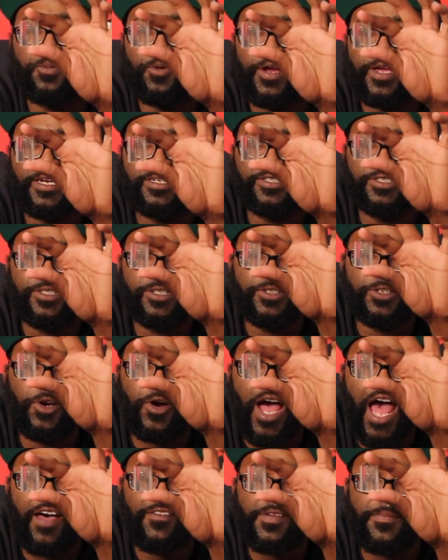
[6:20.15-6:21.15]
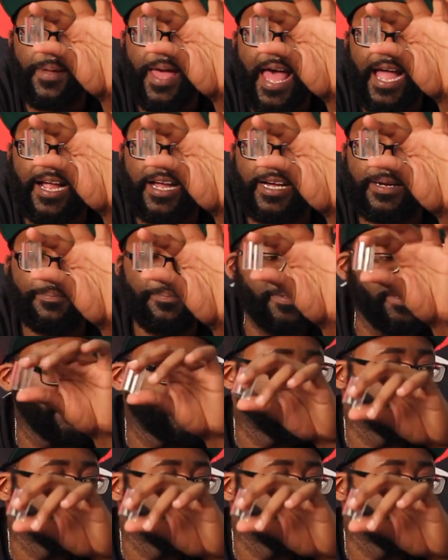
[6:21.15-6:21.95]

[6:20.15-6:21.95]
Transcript: breaks, you'll have a backup.